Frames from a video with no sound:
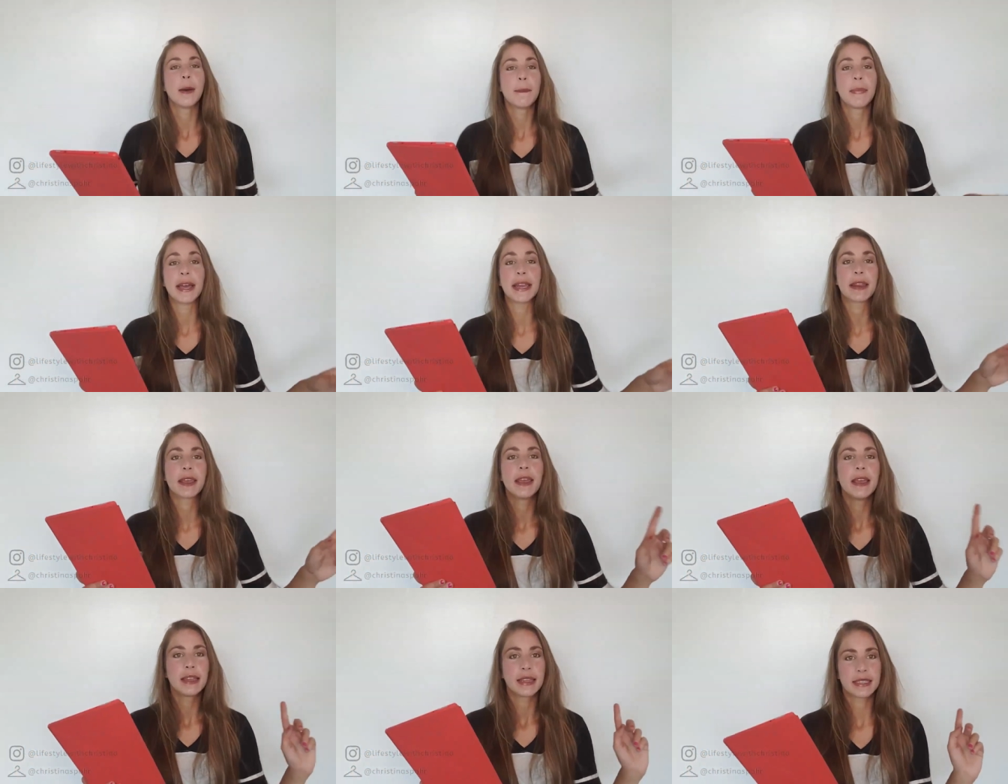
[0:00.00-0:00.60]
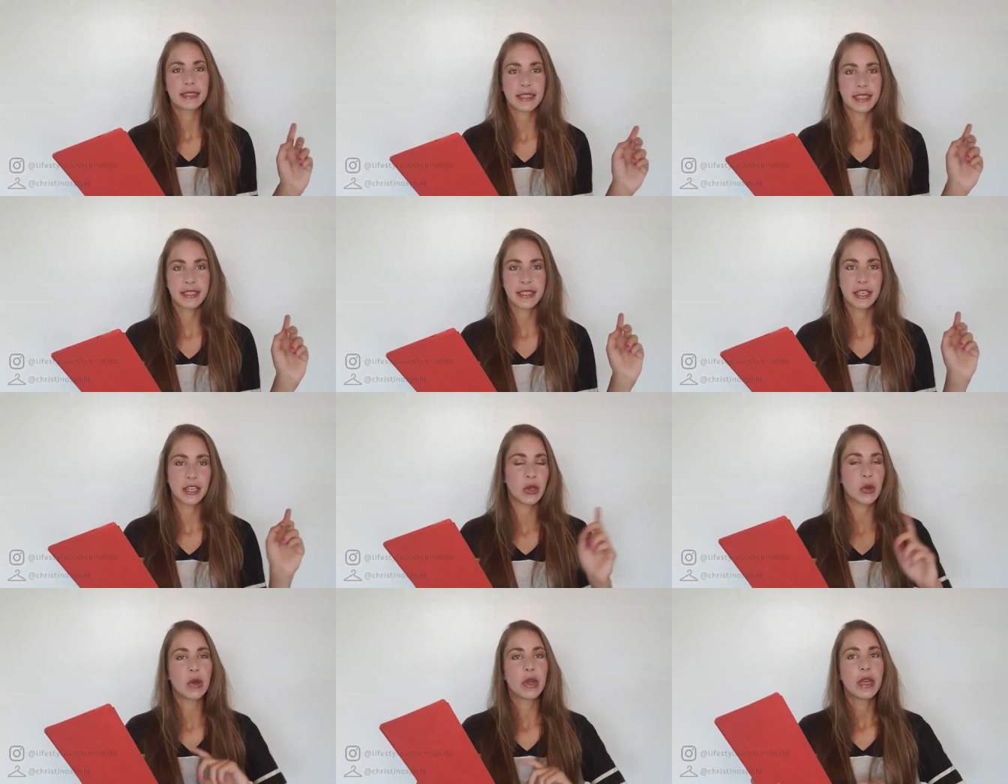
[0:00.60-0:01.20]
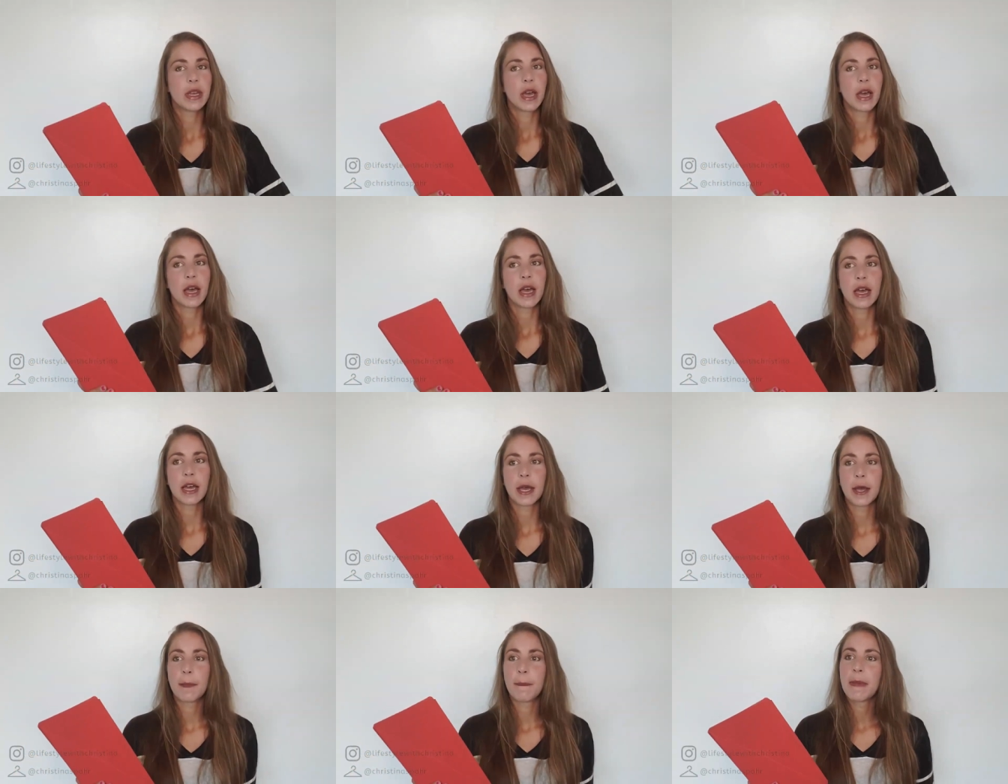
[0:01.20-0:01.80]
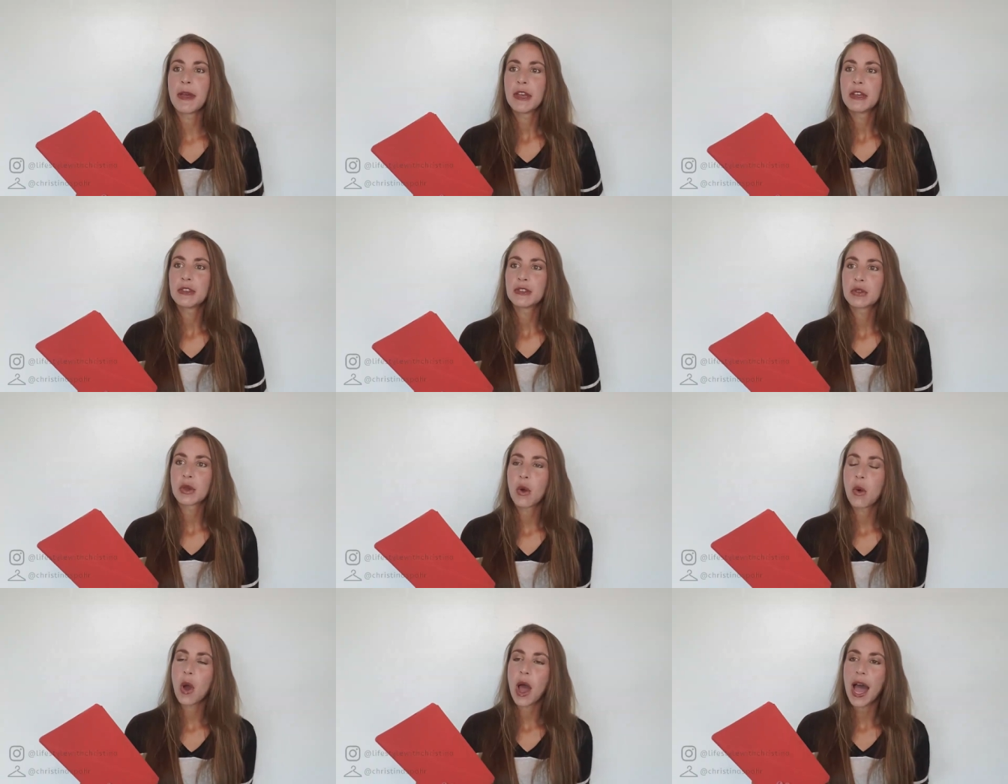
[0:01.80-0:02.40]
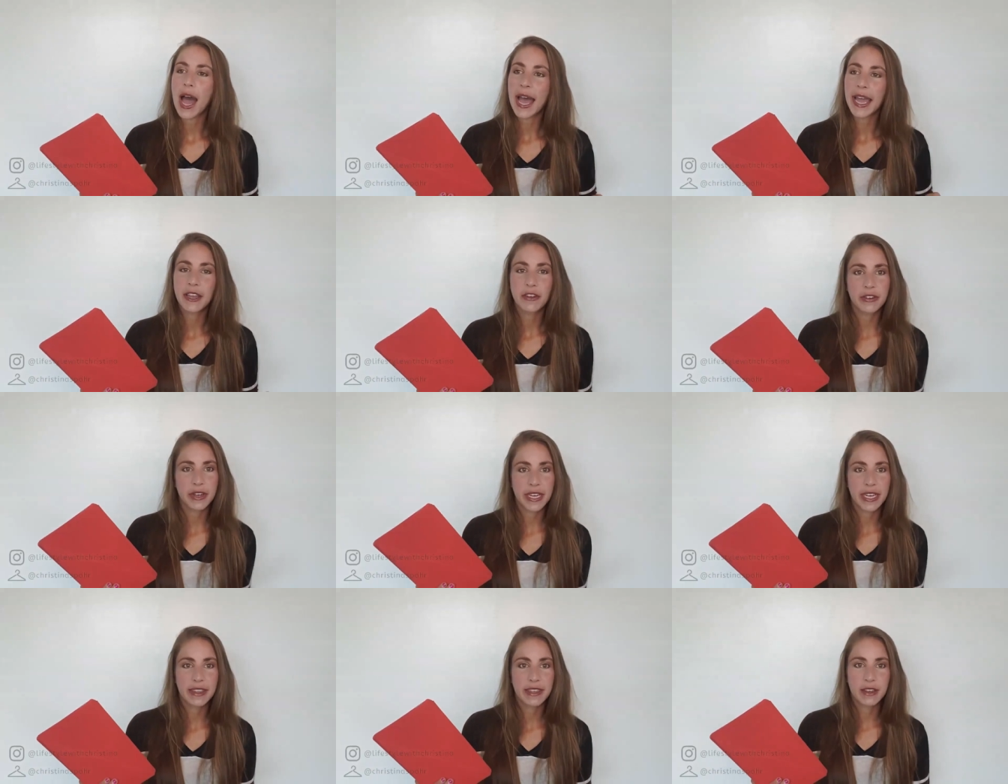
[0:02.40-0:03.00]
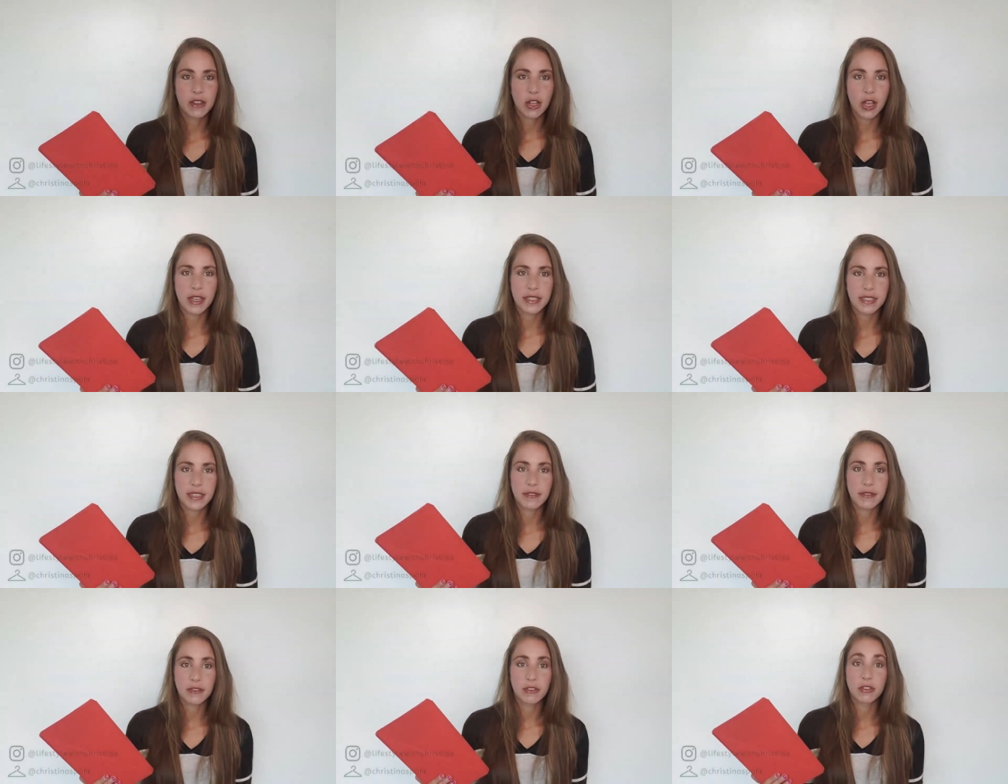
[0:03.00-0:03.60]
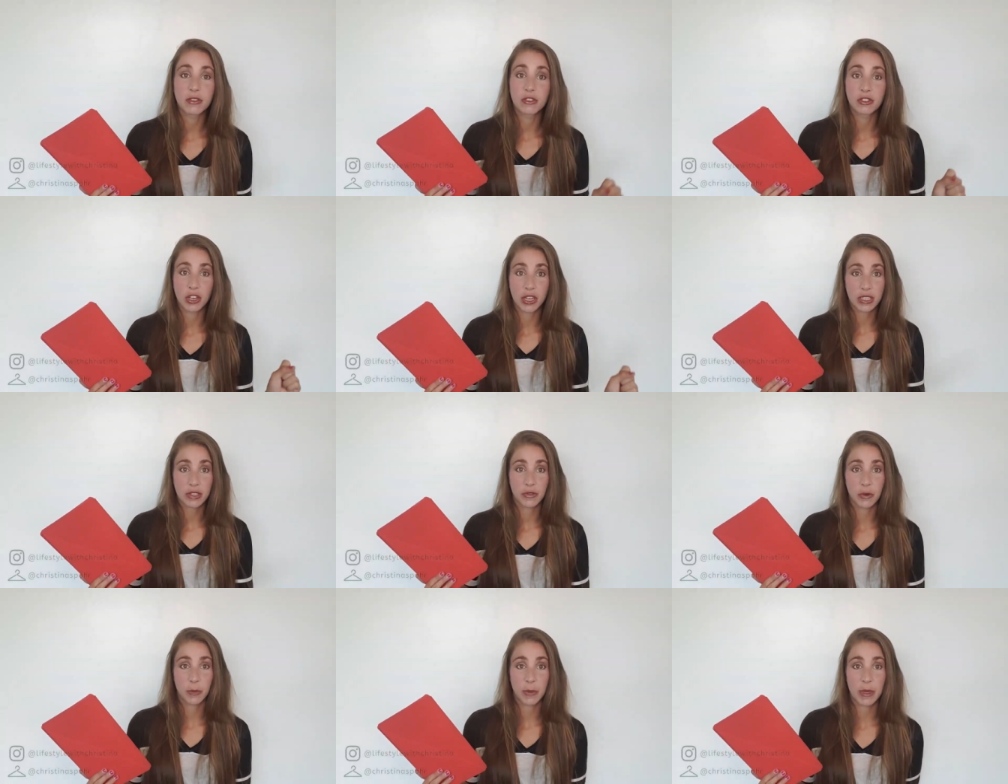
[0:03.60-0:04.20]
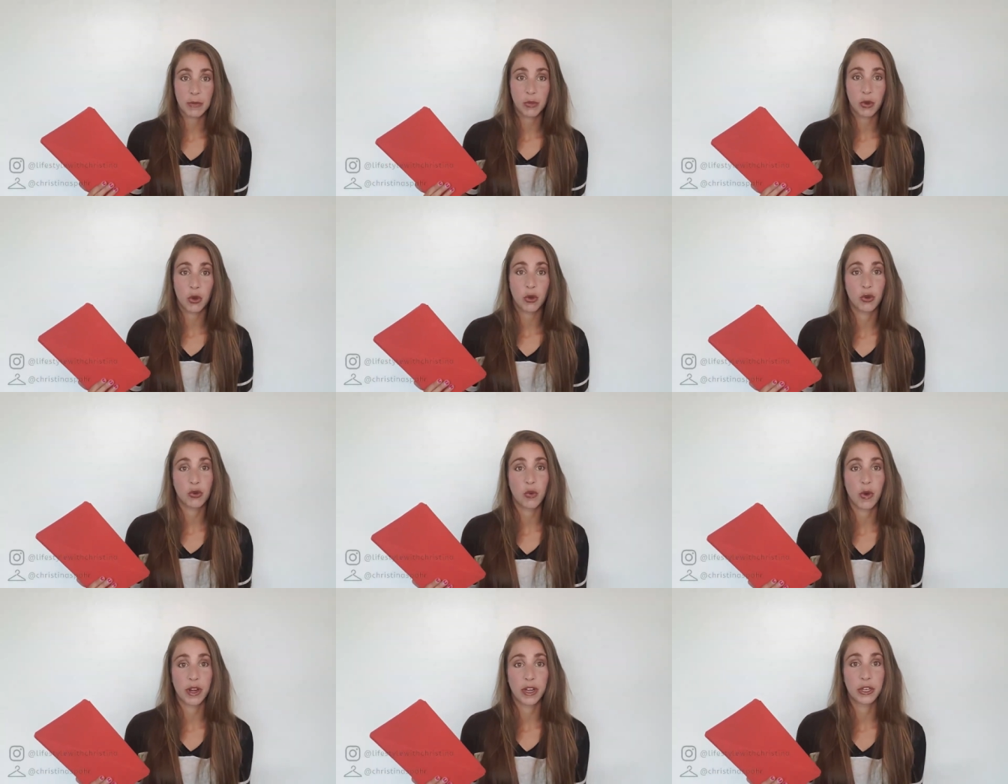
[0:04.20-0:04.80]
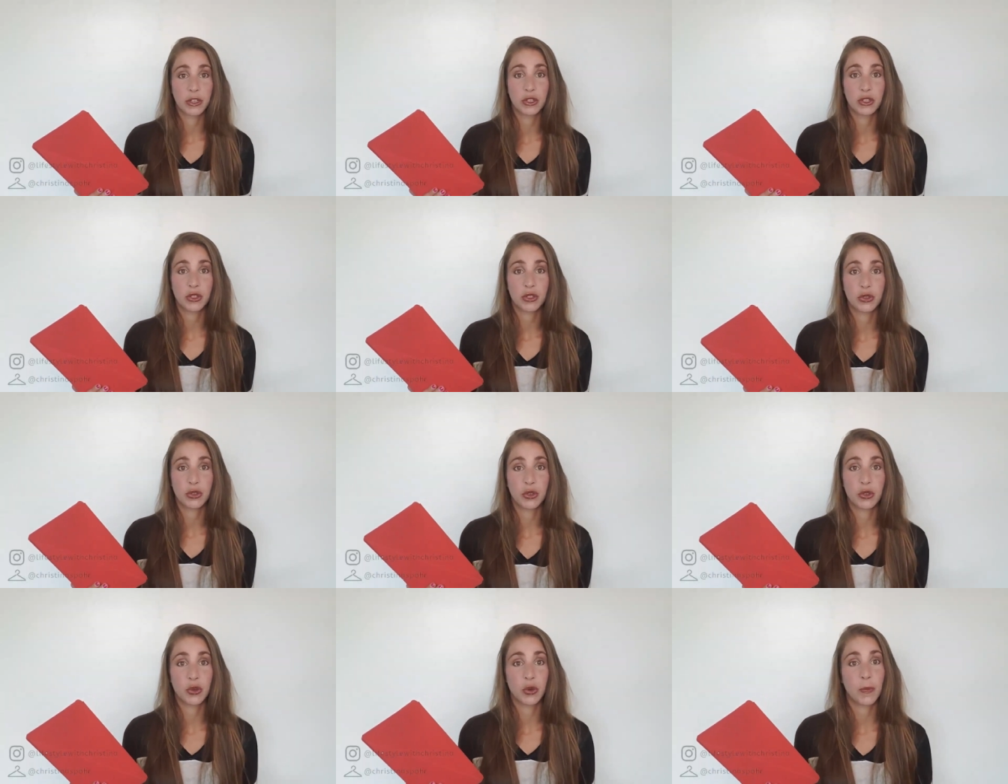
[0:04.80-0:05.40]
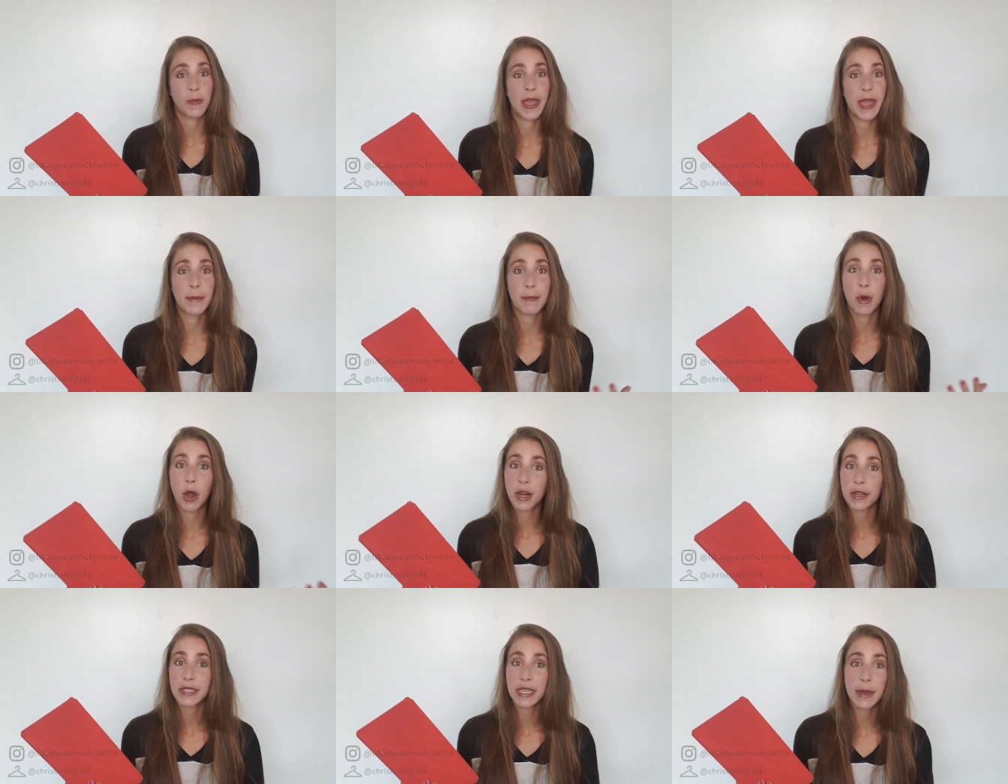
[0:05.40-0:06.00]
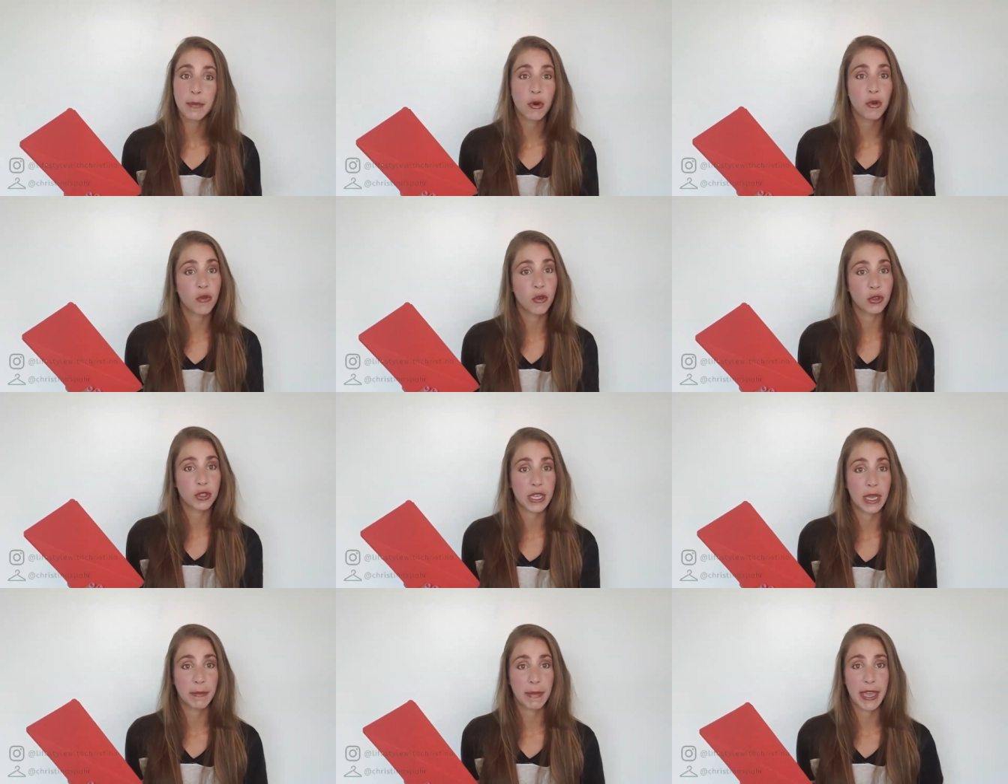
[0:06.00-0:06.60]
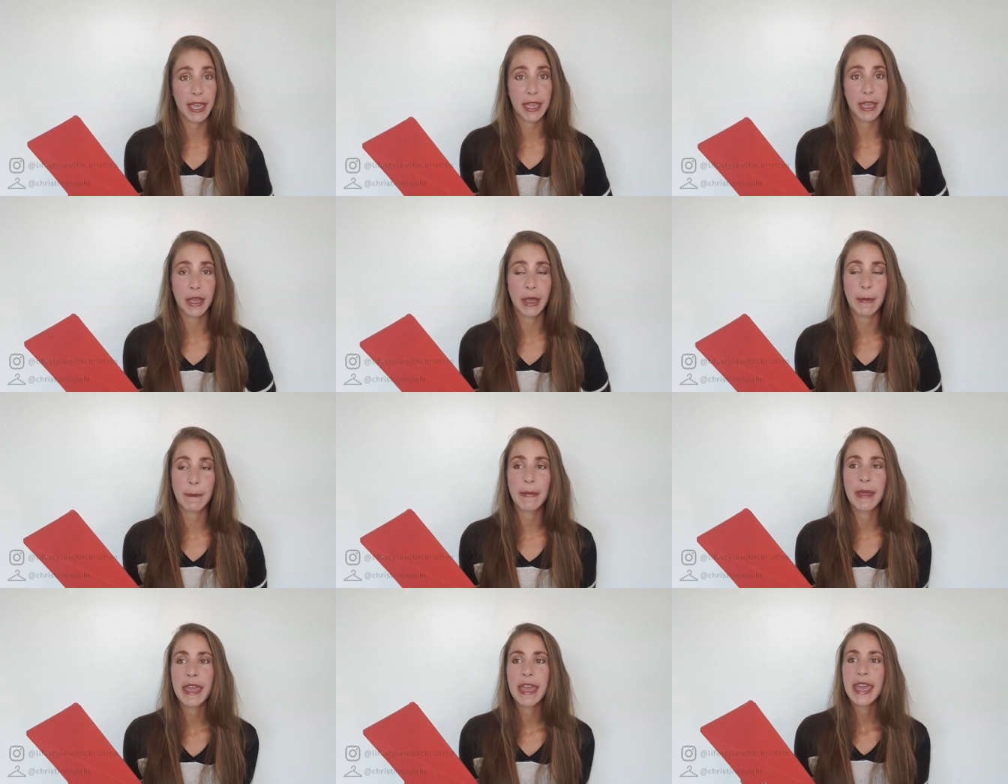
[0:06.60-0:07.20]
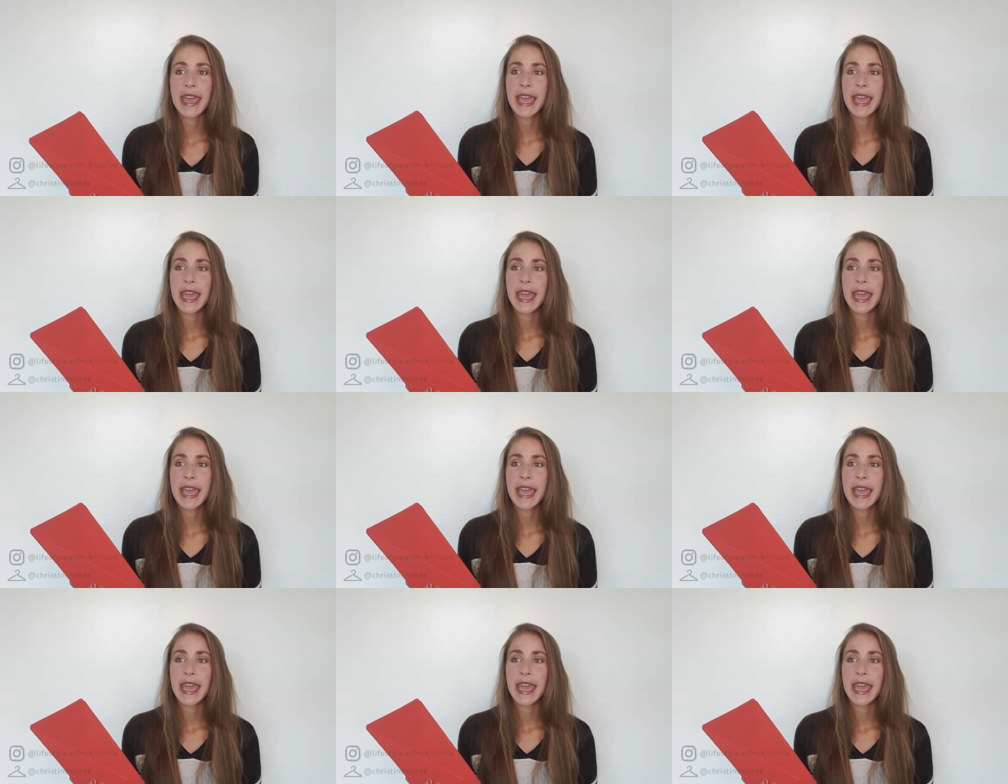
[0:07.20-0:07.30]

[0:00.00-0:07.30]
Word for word: But let's continue. Um, so I created the closet just for people who wanted to make part-time or full-time income.